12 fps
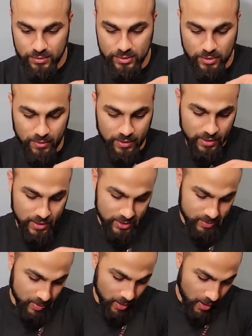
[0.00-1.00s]
So in this
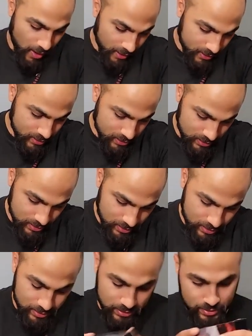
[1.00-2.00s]
box,
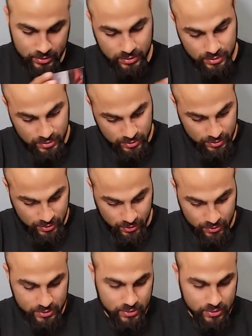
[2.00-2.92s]
there's